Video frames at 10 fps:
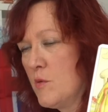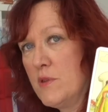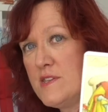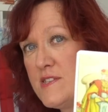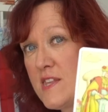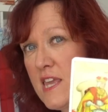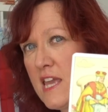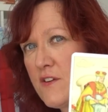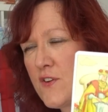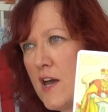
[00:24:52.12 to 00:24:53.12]
but this is the
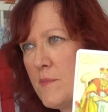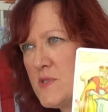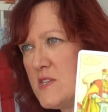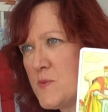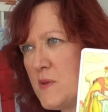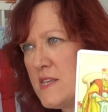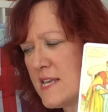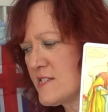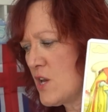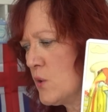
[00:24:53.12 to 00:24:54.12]
King of Cups. He
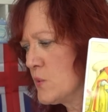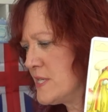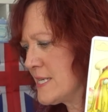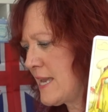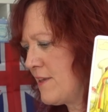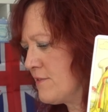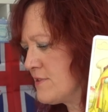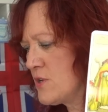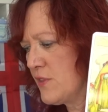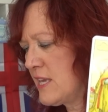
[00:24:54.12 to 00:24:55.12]
has to hold it together.
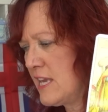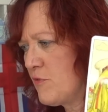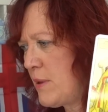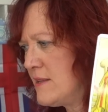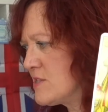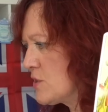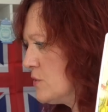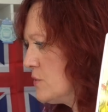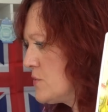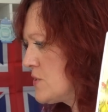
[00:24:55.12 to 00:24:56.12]
It's not the King of
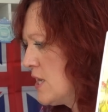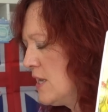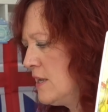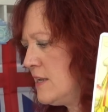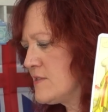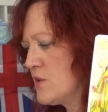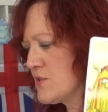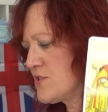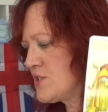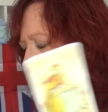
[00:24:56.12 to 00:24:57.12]
Pentacles. It's
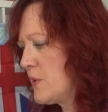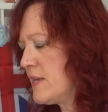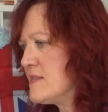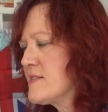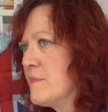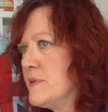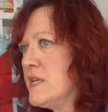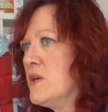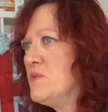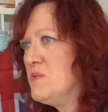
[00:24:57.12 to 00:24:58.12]
not stoic. It's
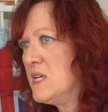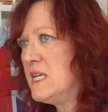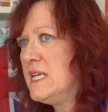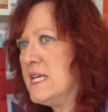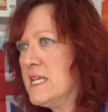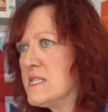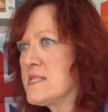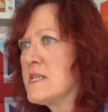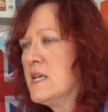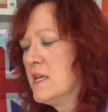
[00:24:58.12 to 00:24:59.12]
somebody who really
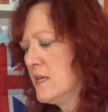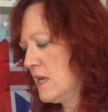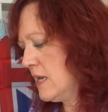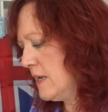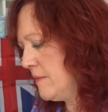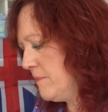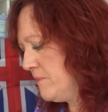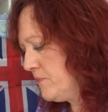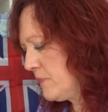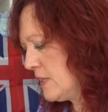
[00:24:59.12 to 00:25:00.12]
is
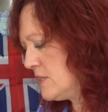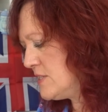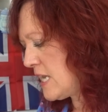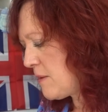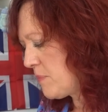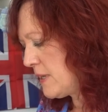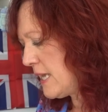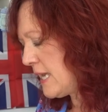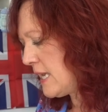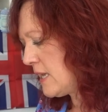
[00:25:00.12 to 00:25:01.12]

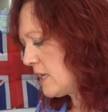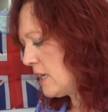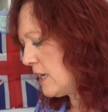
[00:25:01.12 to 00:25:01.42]
deeply,